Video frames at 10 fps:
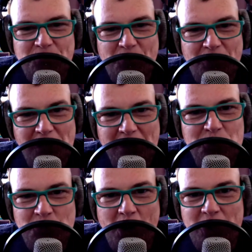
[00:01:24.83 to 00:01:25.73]
allowed
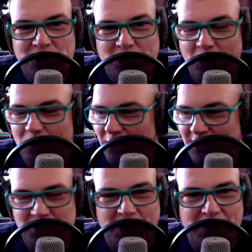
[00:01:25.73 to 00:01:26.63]
to not talk about and
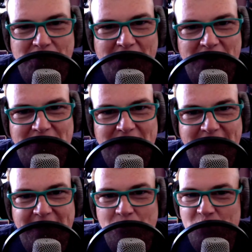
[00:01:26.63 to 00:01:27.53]
talk about. I
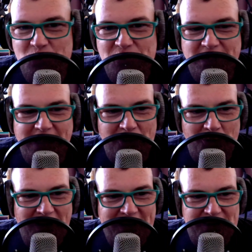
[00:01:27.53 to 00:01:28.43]
can we just say I don't
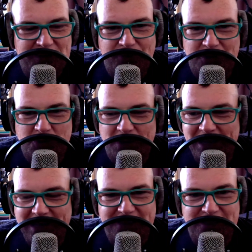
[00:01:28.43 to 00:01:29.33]
like this feature and I
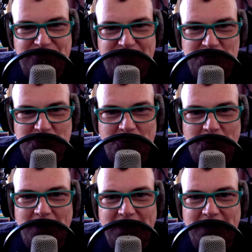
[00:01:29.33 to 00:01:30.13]
like this feature or what? I,